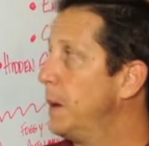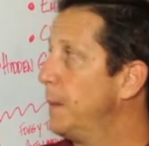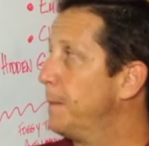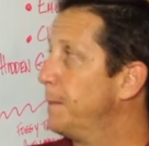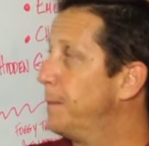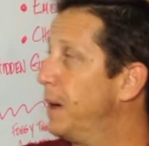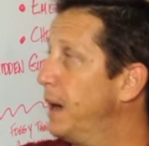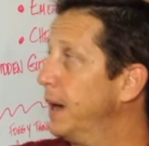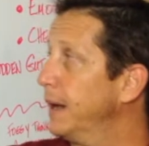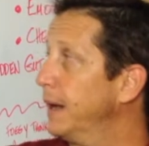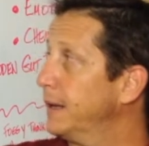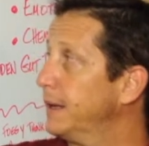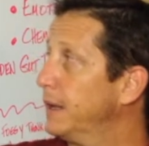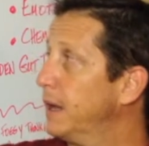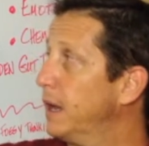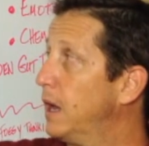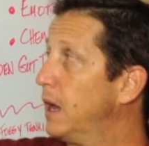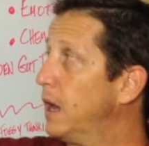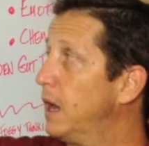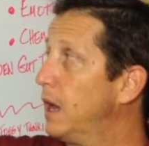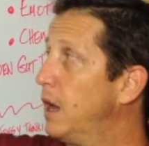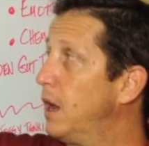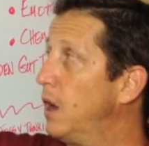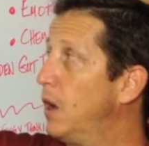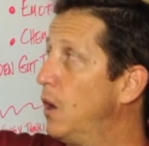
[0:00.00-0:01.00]
But
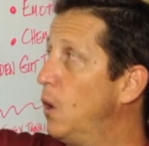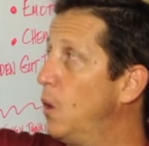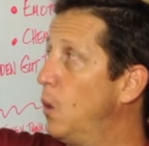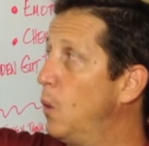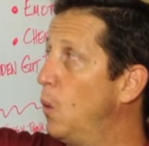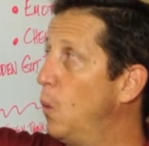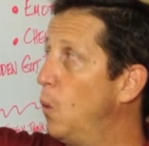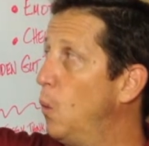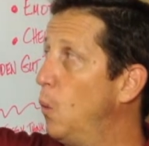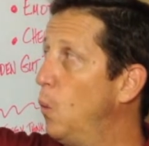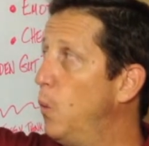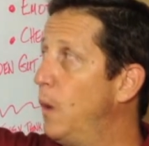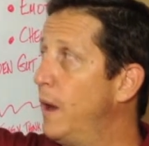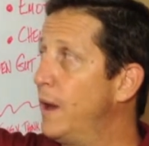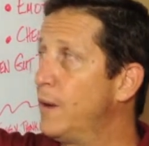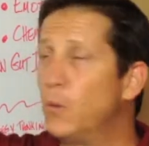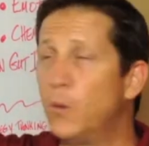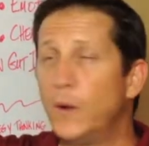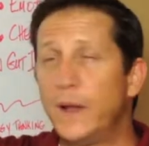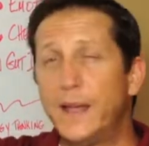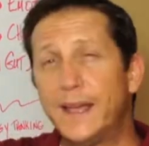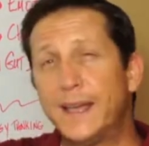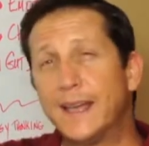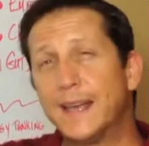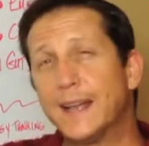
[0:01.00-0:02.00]
when
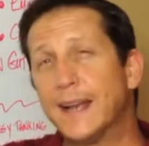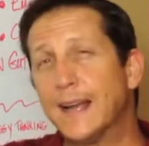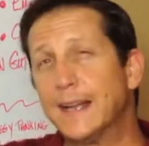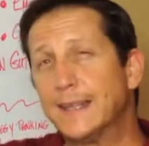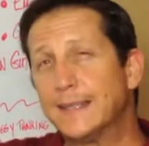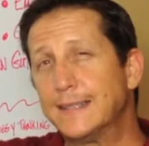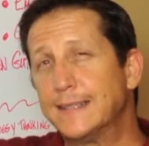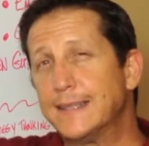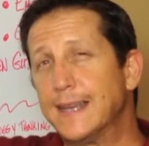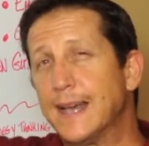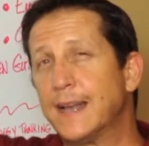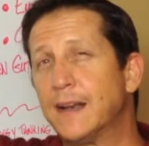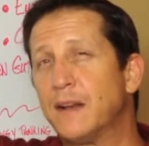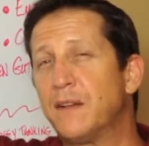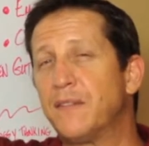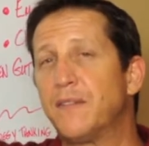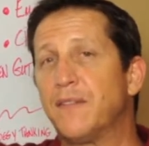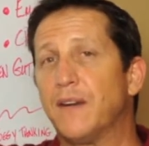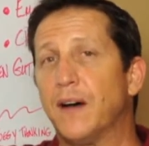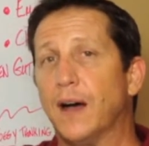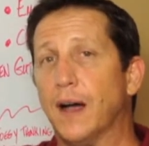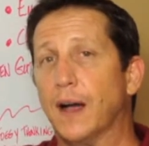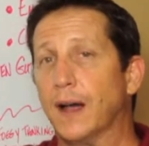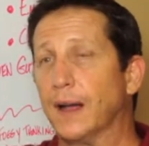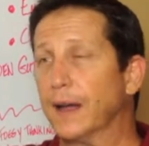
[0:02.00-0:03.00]
we can
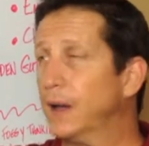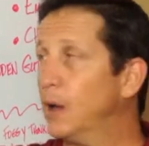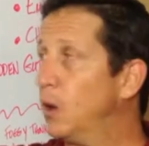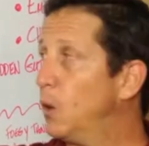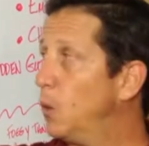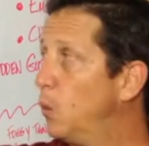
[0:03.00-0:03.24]
identify